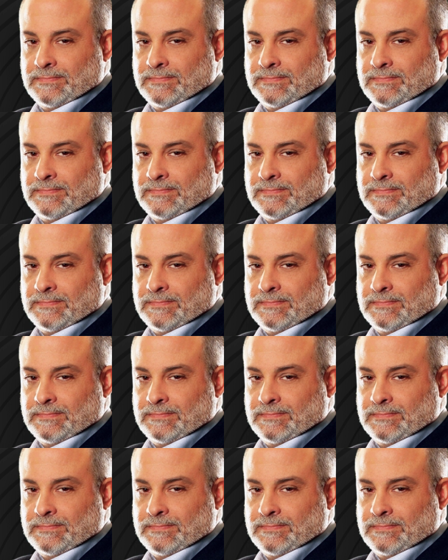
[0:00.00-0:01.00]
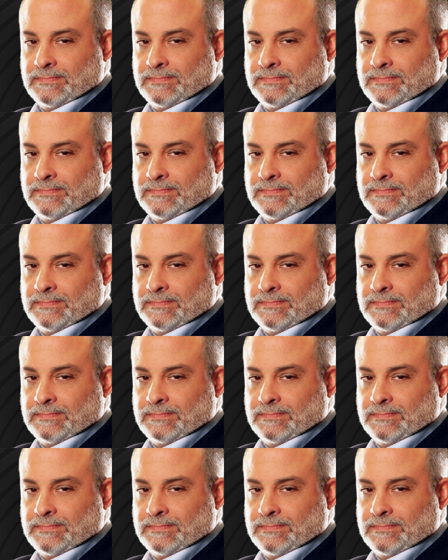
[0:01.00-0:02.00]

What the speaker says: This is a still picture; no speech is visible.